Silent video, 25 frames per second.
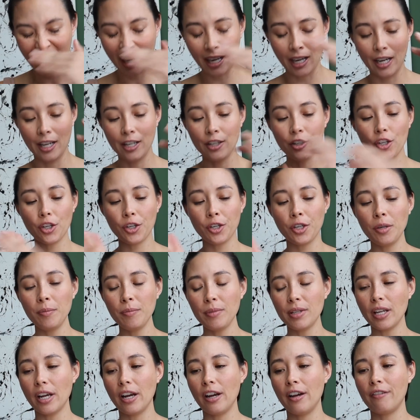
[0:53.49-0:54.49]
in
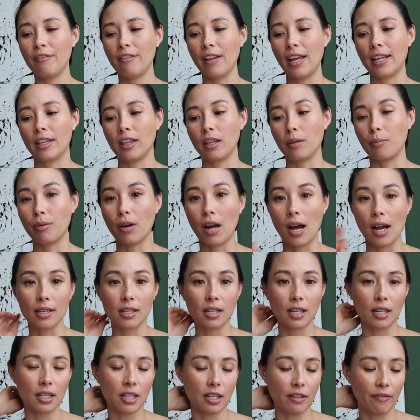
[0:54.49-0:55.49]
terms of like the
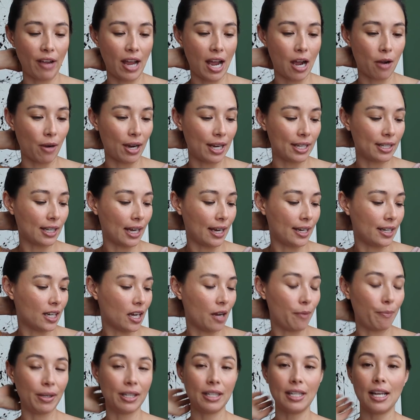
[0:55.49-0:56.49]
process of how I signed
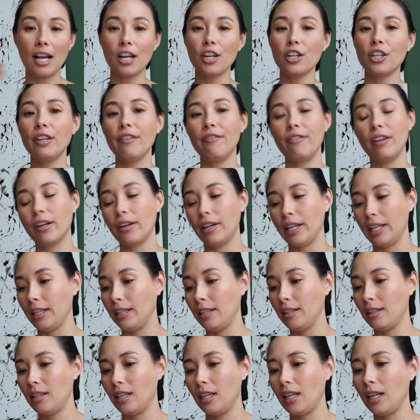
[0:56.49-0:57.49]
up, it's actually very
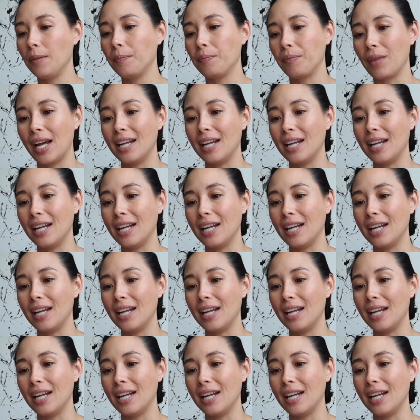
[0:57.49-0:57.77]
easy.